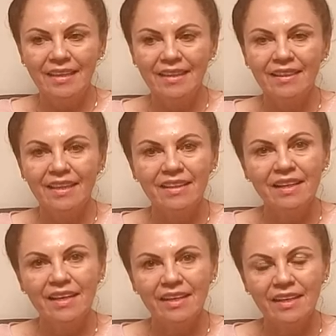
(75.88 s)
The thing
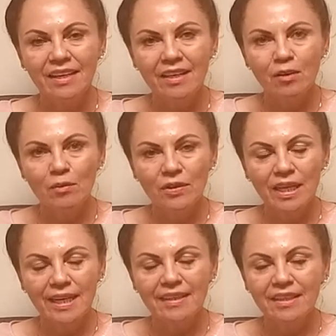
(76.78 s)
that I helped,
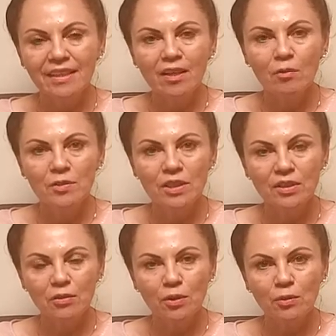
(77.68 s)
that I think helped
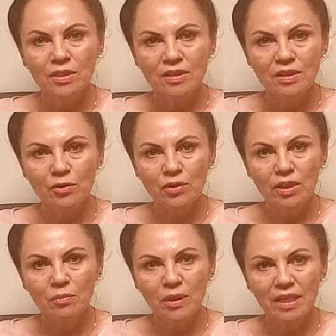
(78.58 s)
Jennifer was the
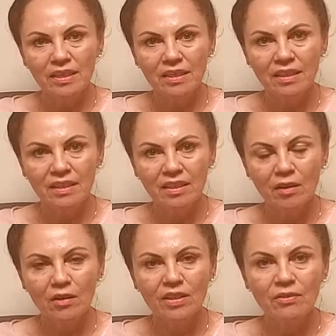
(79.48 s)
treatment,
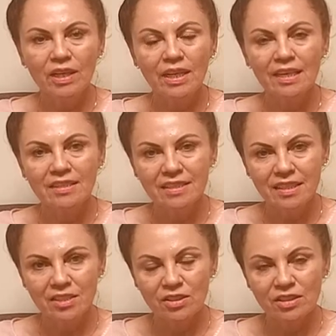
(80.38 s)
all the
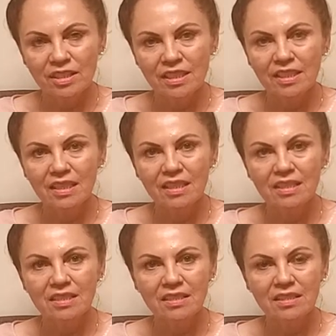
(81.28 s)
relaxation
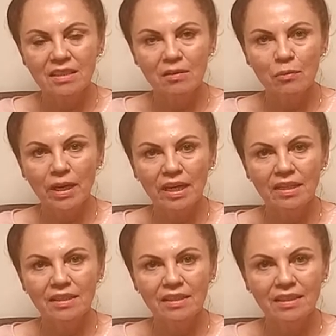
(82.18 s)
techniques, the
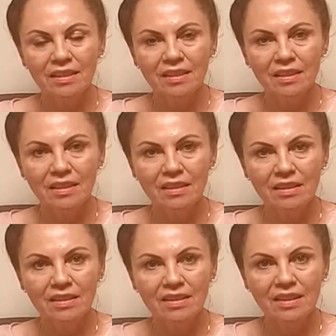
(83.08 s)
mind,
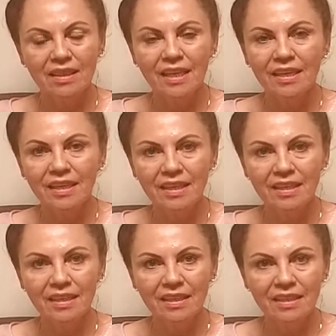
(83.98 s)
the
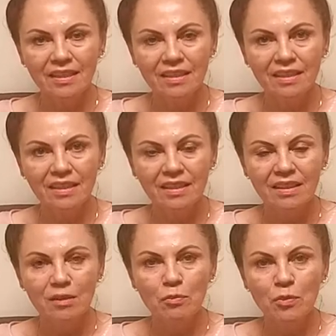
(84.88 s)
thinking,
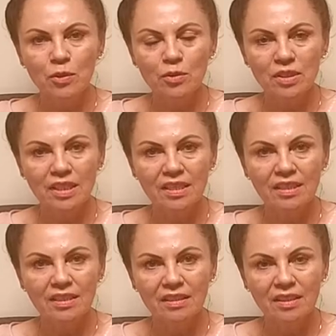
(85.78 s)
the
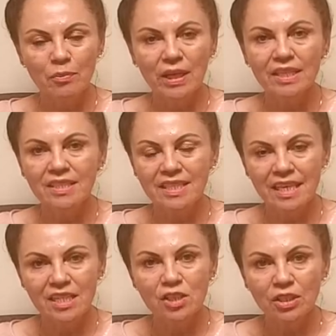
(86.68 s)
music, the
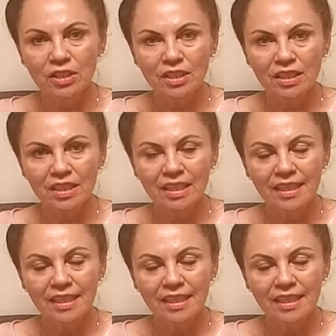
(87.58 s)
meditation.